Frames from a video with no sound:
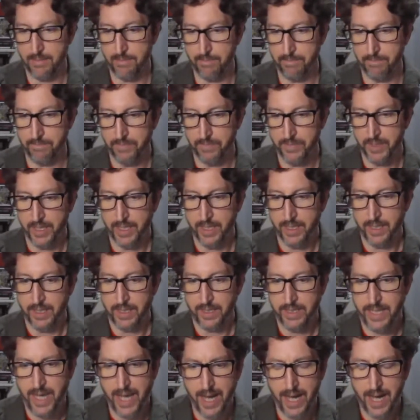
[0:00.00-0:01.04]
Um,
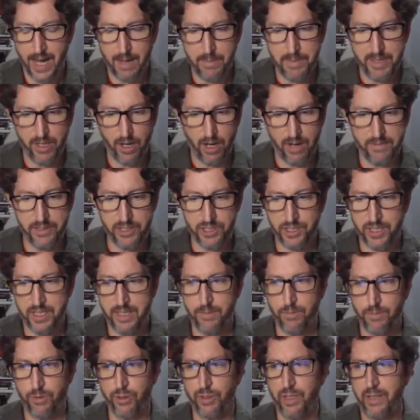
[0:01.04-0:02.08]
yeah, I mean
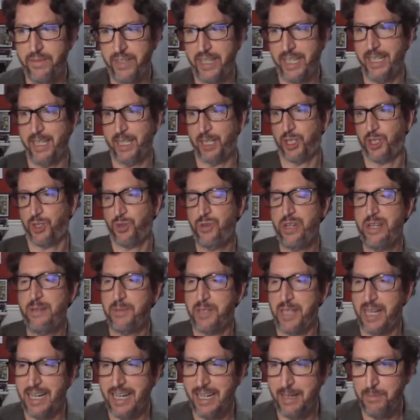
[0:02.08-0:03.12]
obviously we're living in
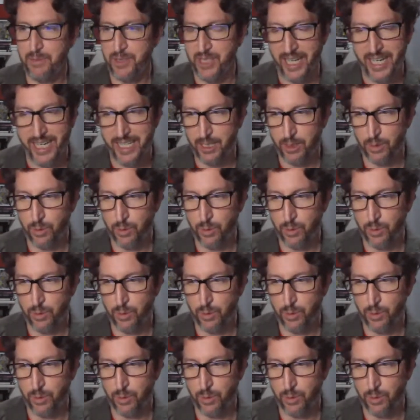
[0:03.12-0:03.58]
extreme times.